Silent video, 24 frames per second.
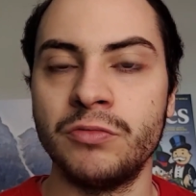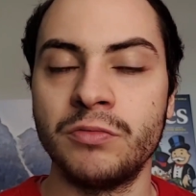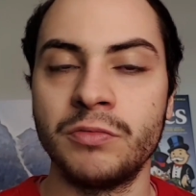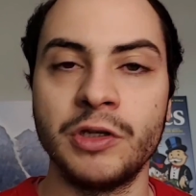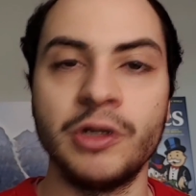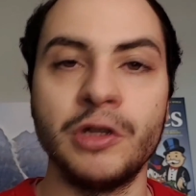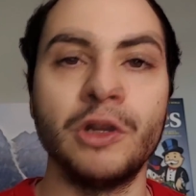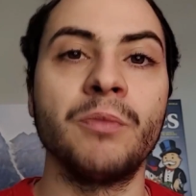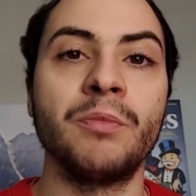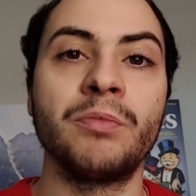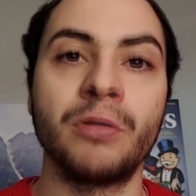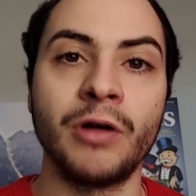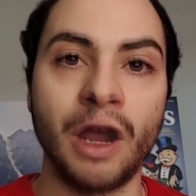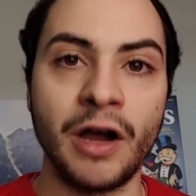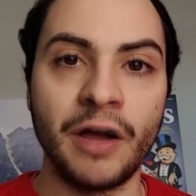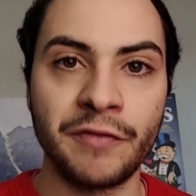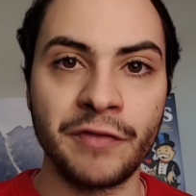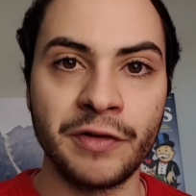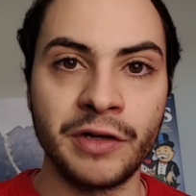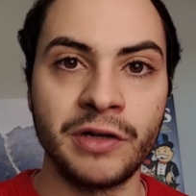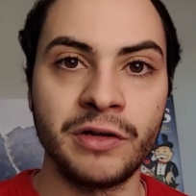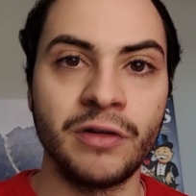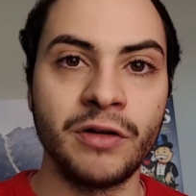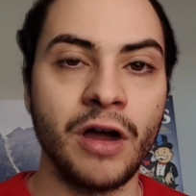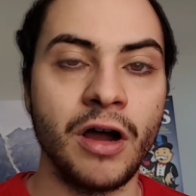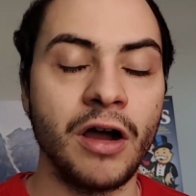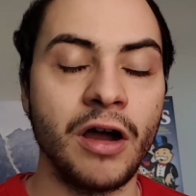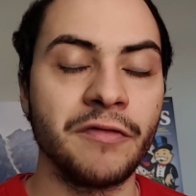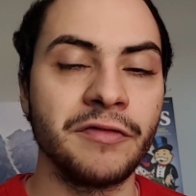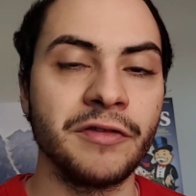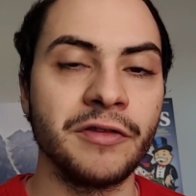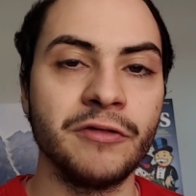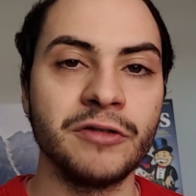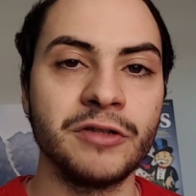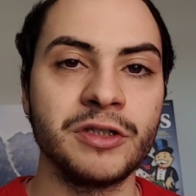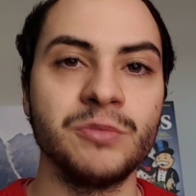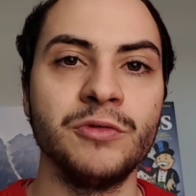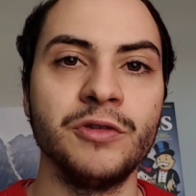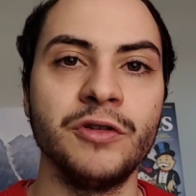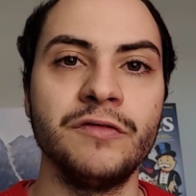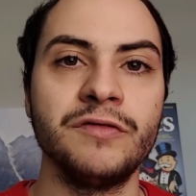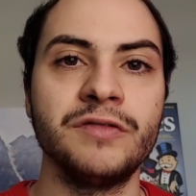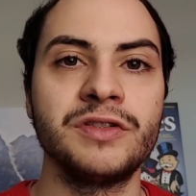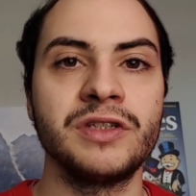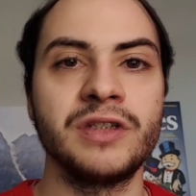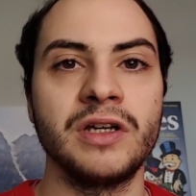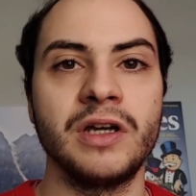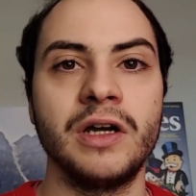you know, profit off of those moves,